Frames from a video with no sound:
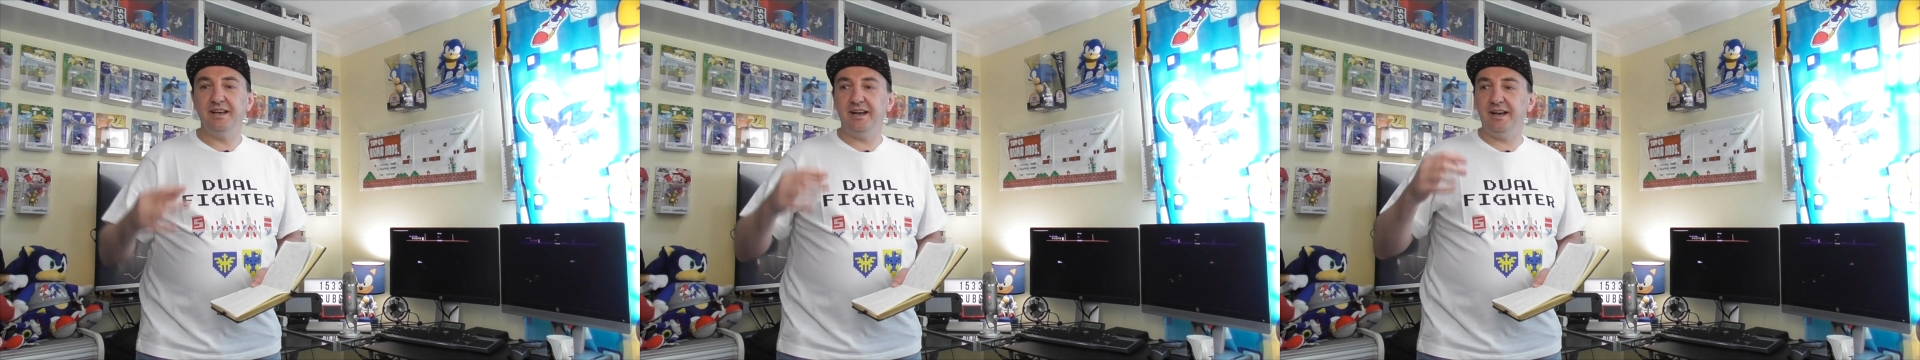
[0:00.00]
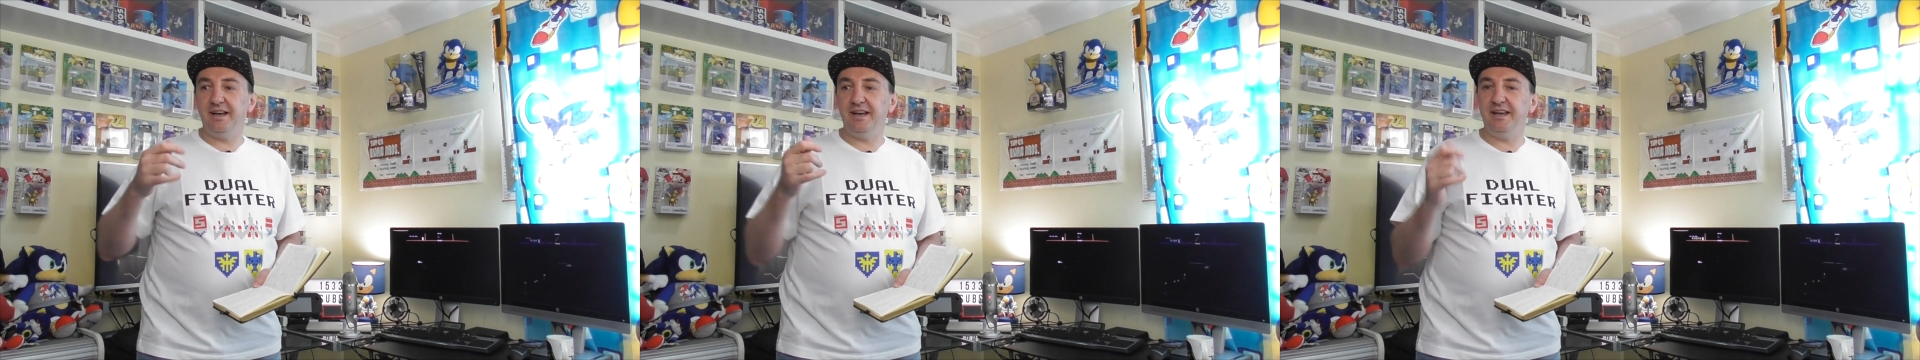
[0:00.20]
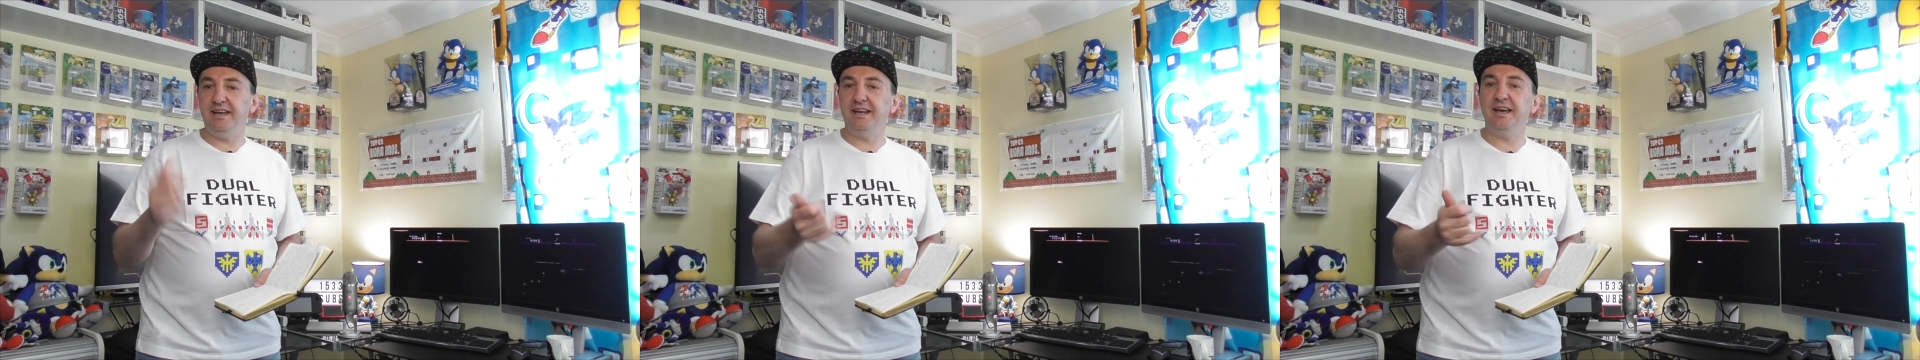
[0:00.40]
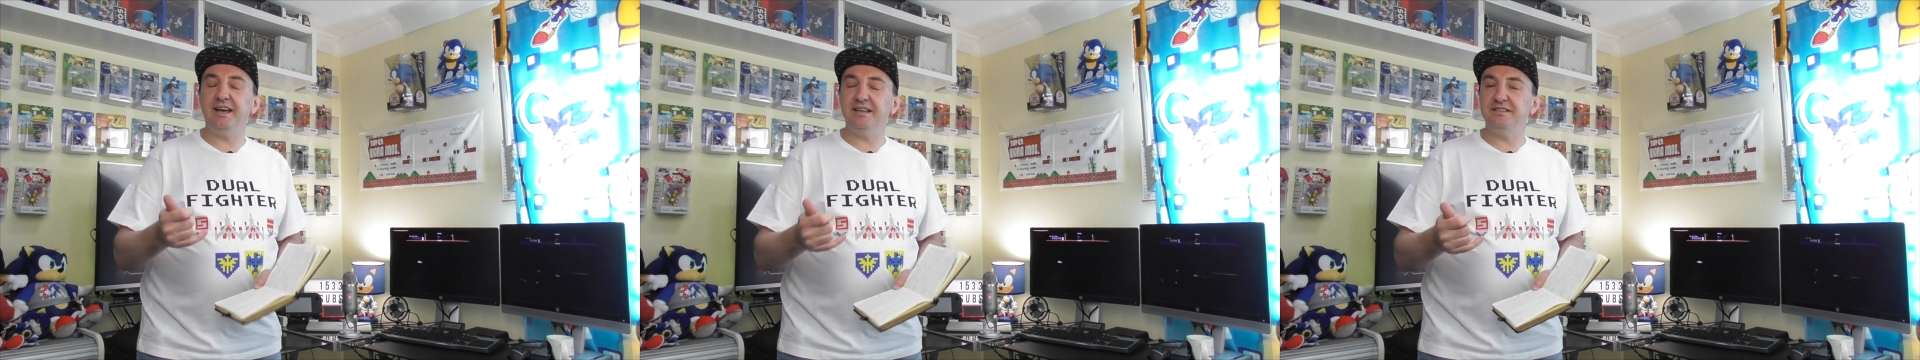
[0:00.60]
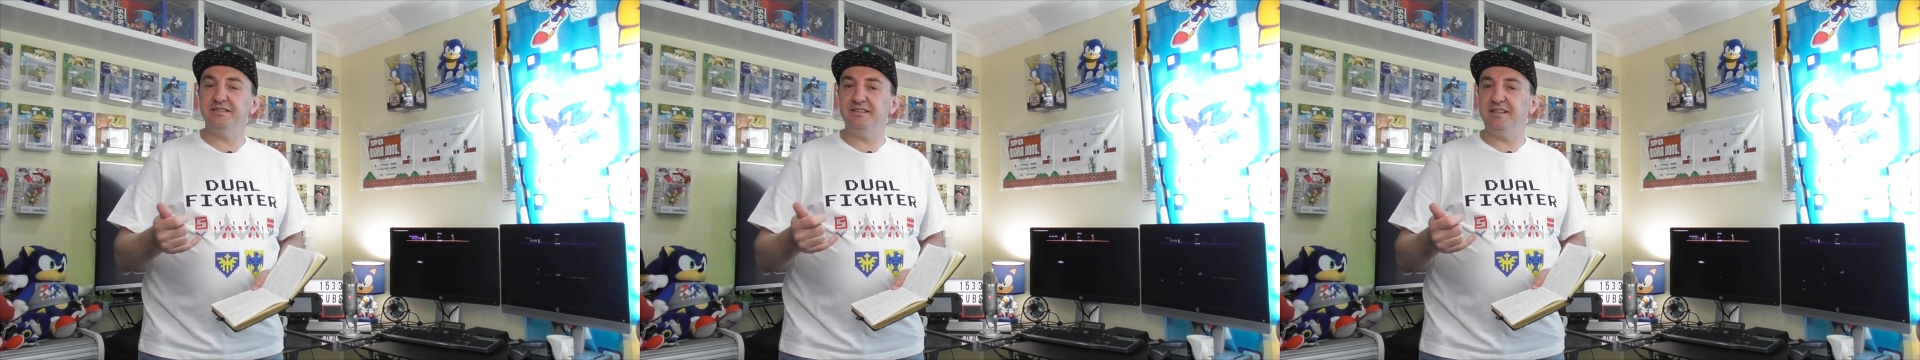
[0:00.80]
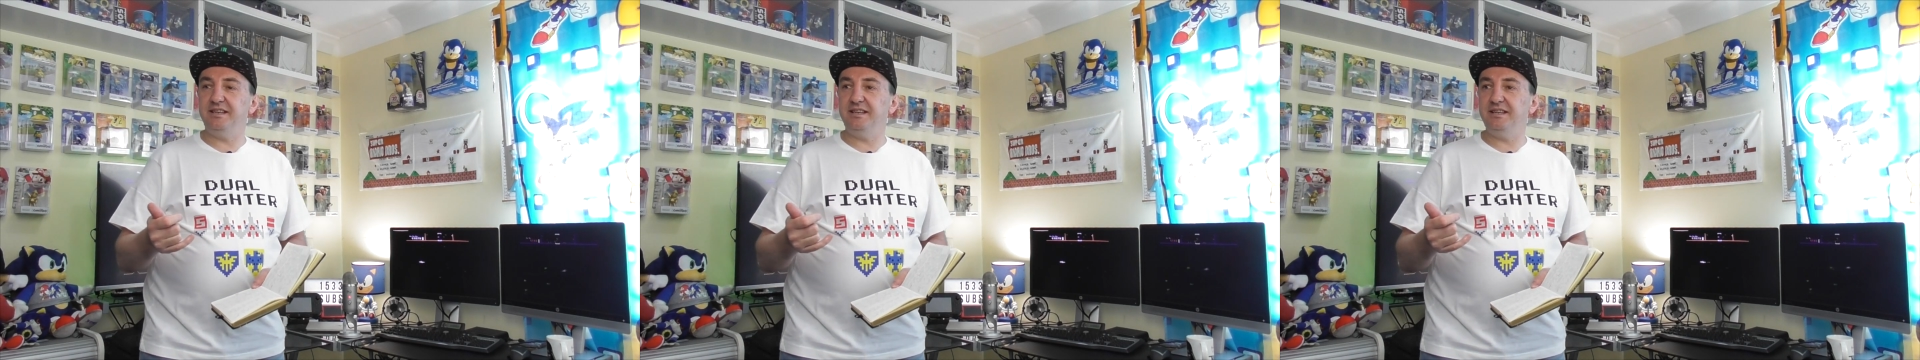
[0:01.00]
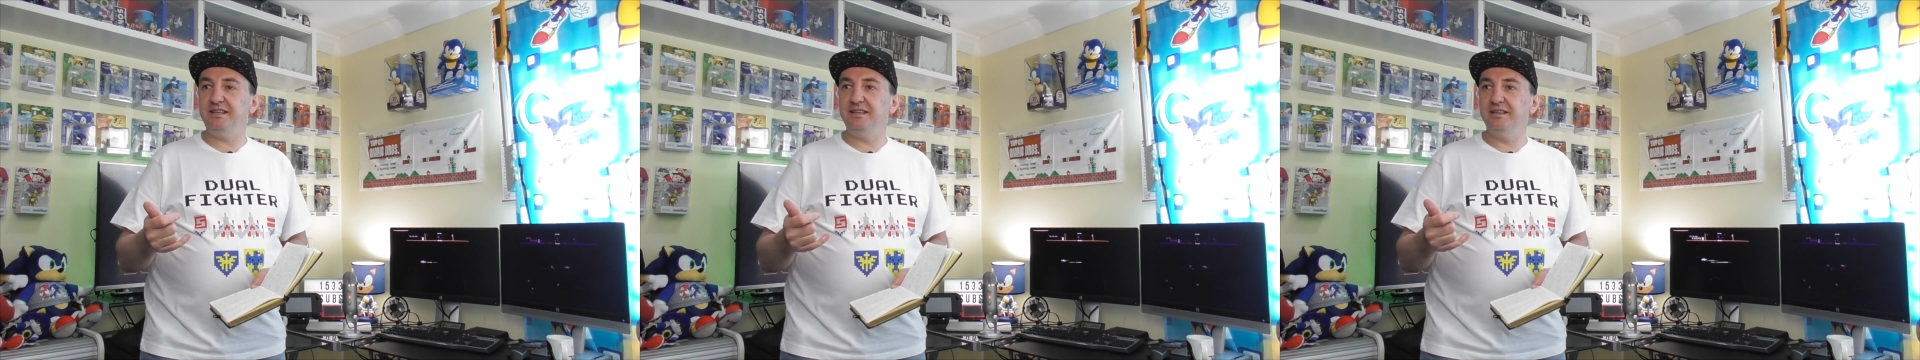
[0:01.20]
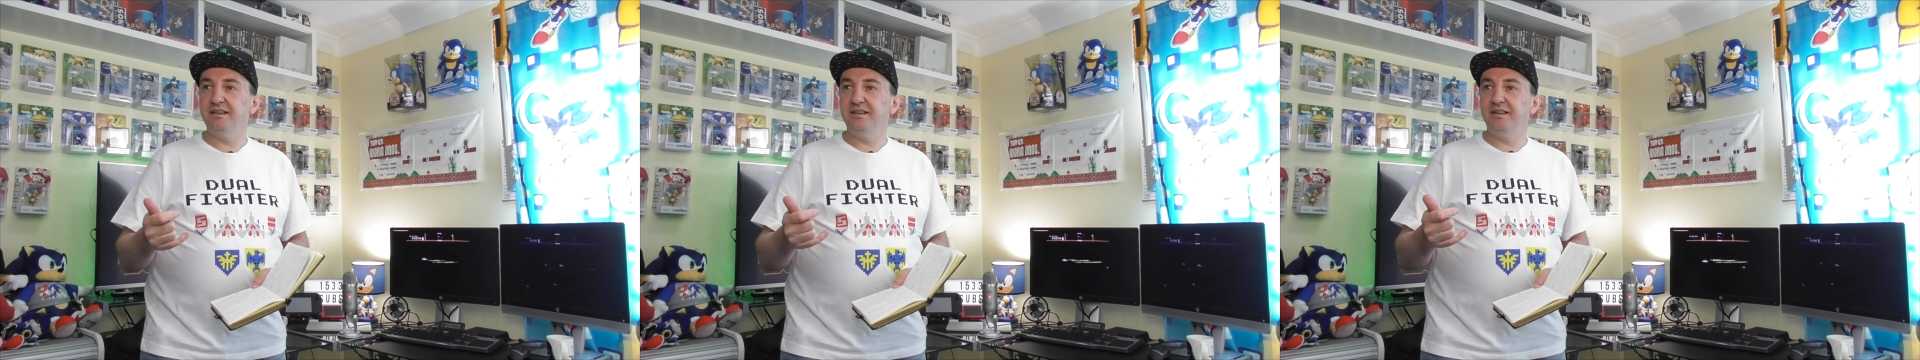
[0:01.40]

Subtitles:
It has the